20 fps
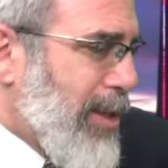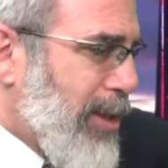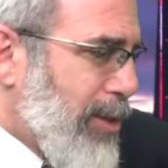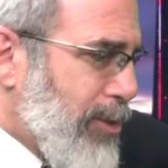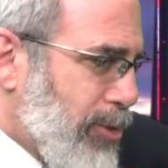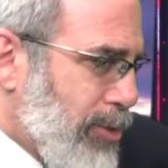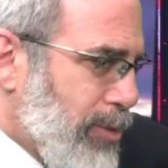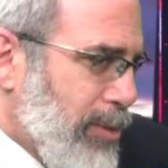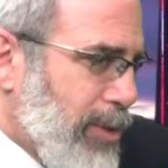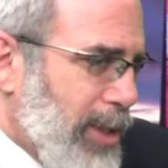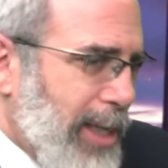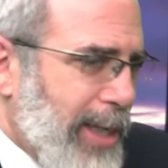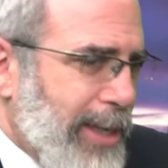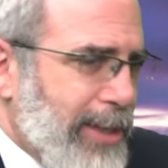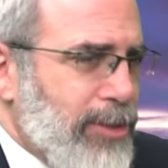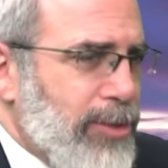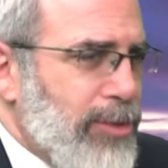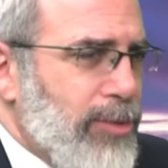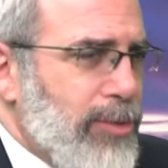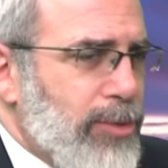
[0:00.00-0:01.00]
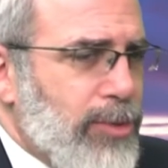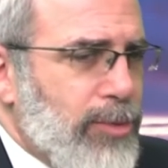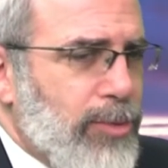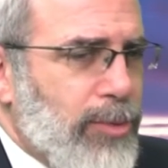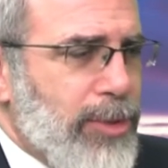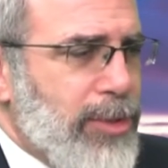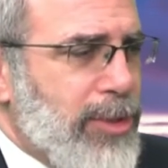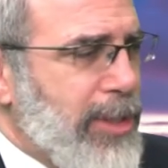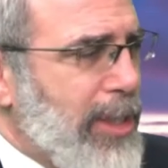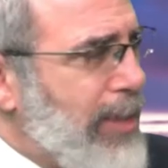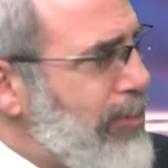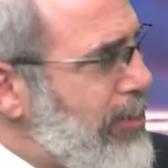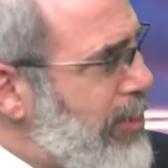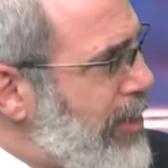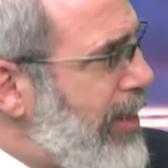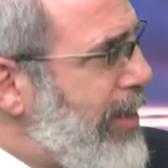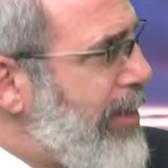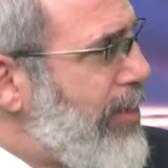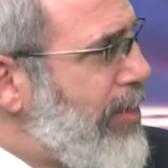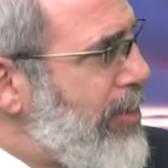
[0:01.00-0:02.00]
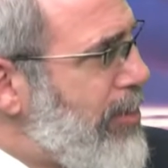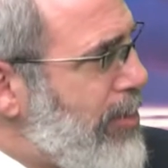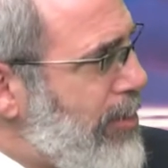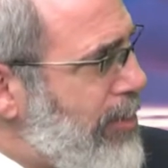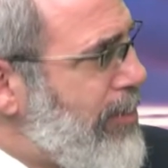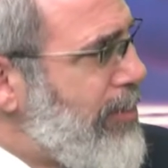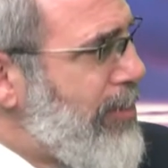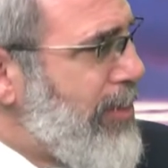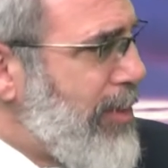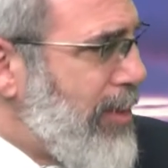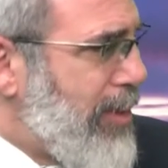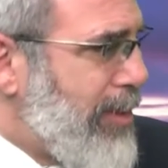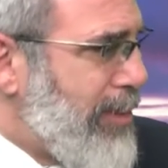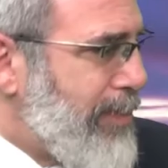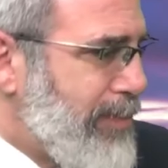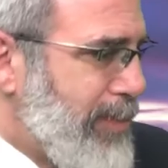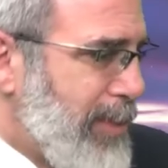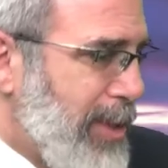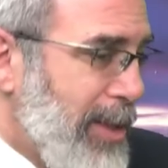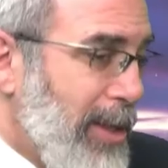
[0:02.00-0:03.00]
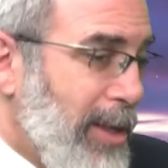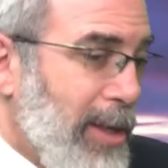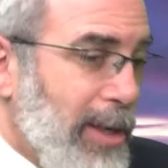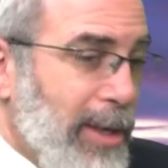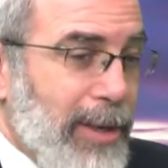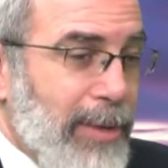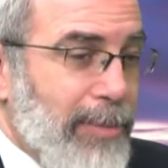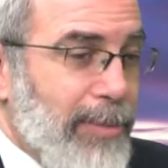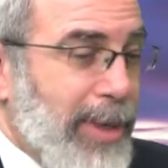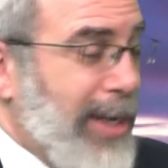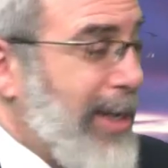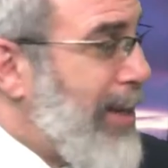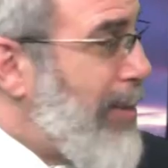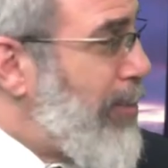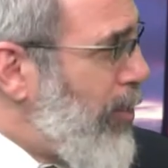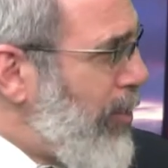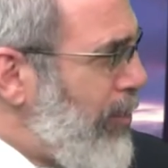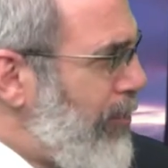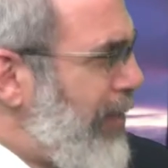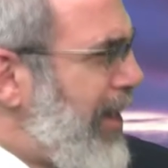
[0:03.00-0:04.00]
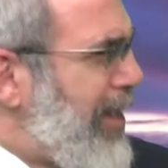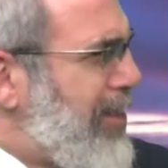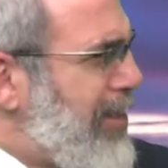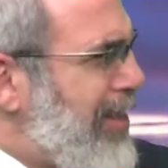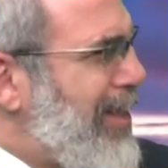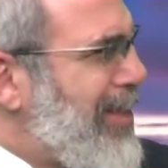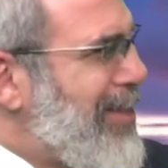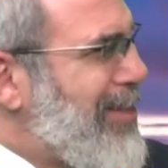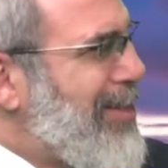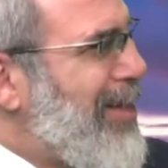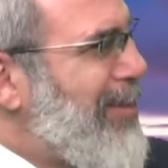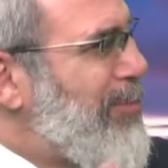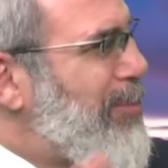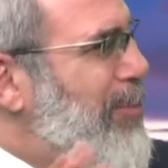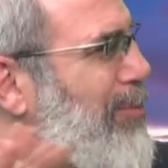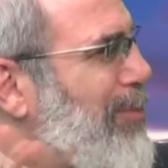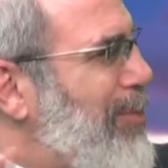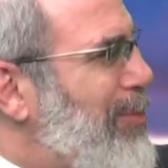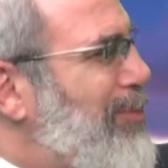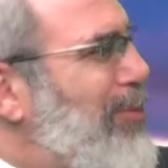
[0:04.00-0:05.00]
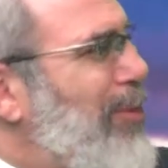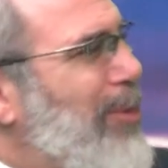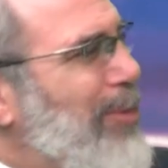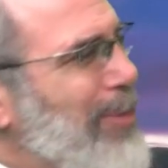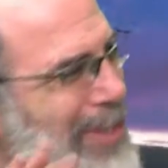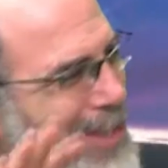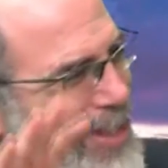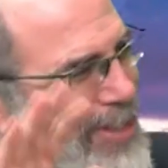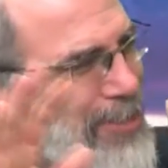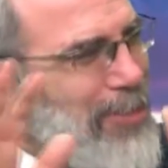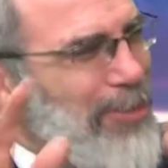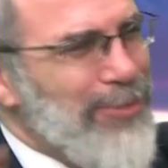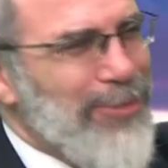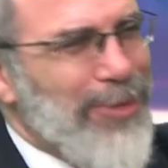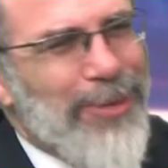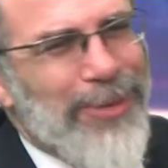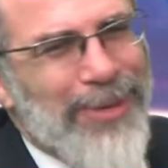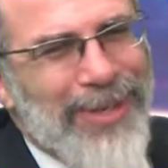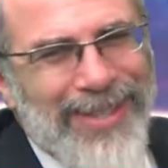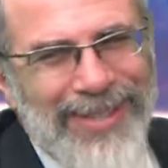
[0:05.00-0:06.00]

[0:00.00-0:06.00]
cultural attitudes towards the outsiders. But I got more fascinating stuff moving forward. Let's move forward.